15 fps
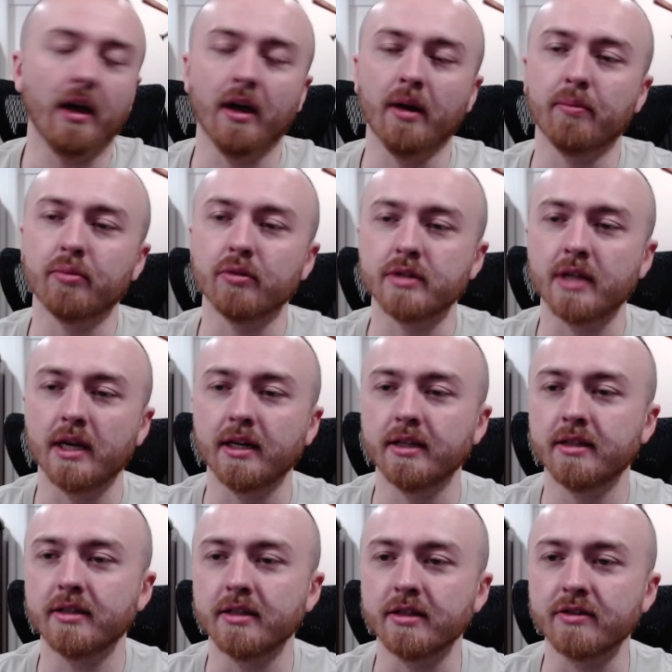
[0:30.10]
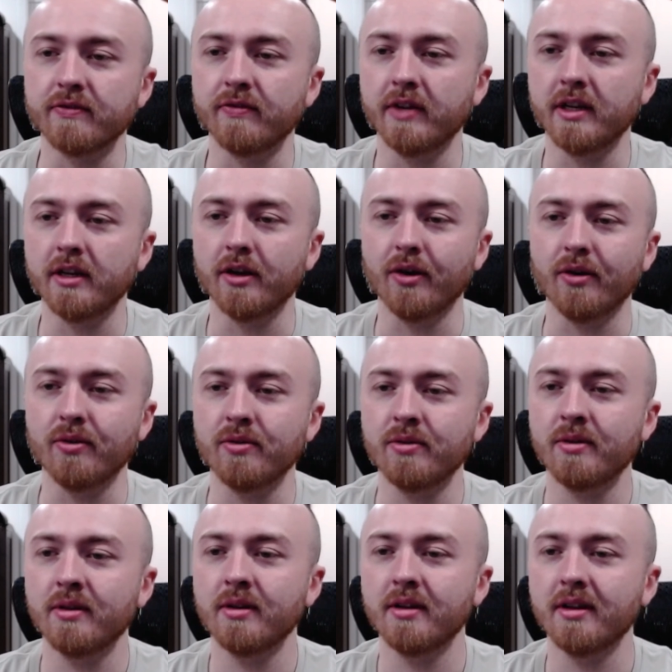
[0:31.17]
pertaining to this video,
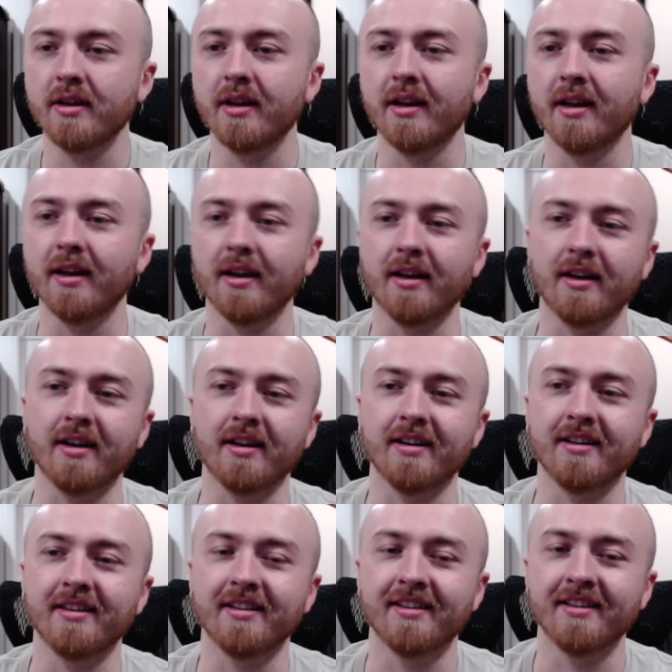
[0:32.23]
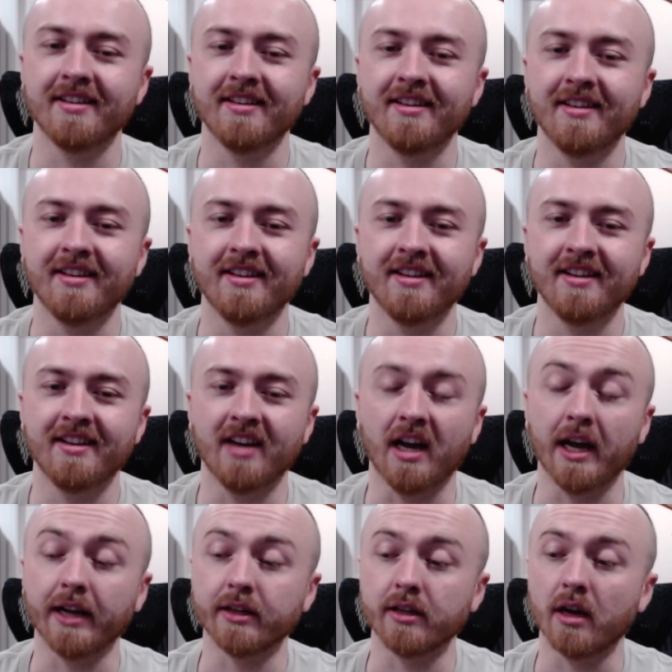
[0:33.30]
uh, I
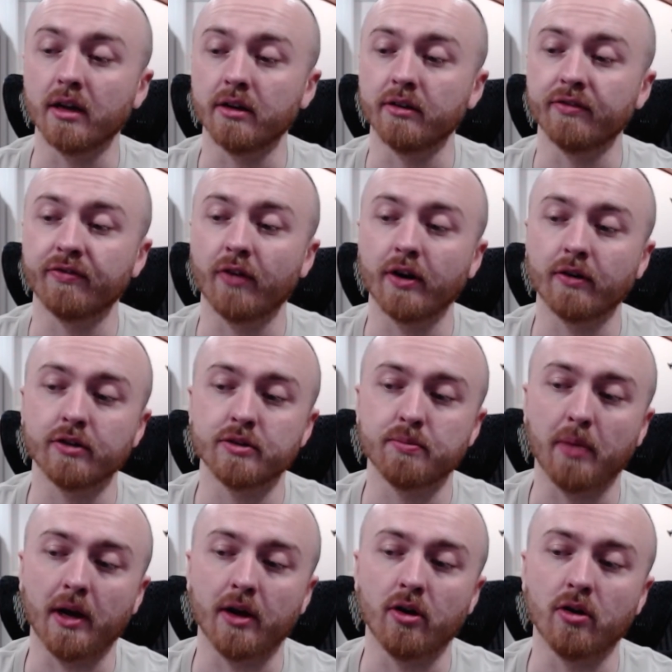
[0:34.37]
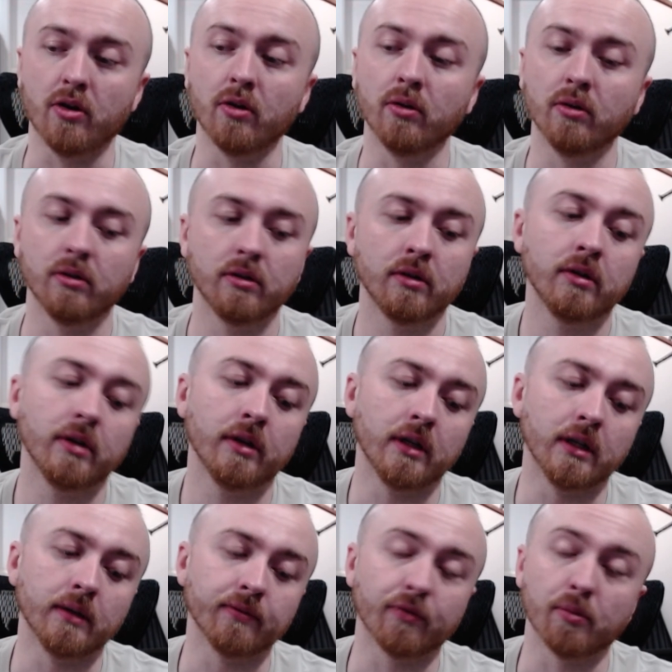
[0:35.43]
had gotten a fragrance buy haul
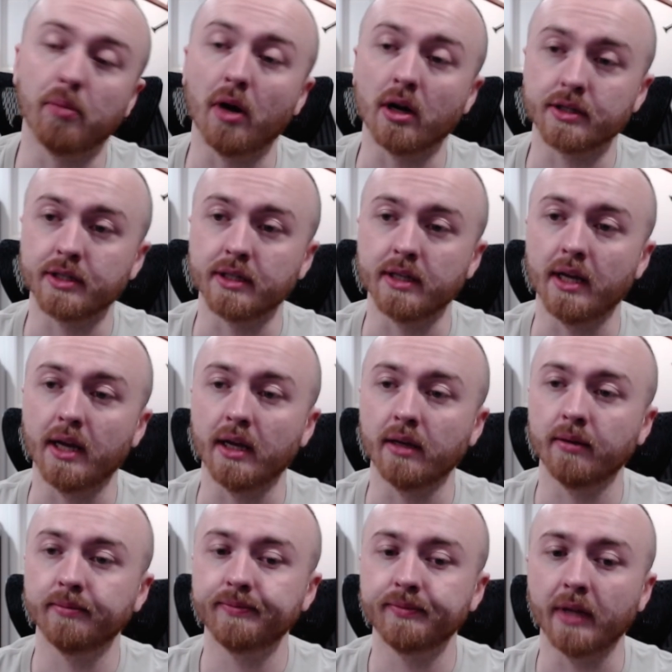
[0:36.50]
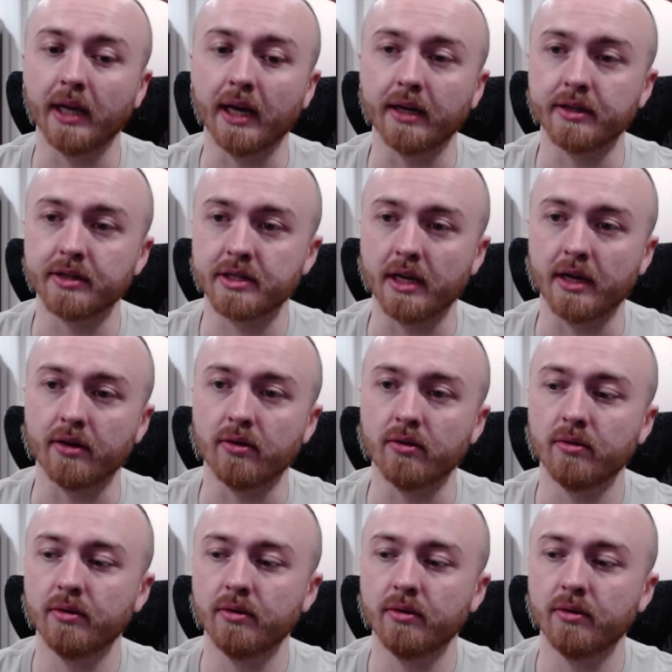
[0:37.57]
for Boxing Day. They had a sale,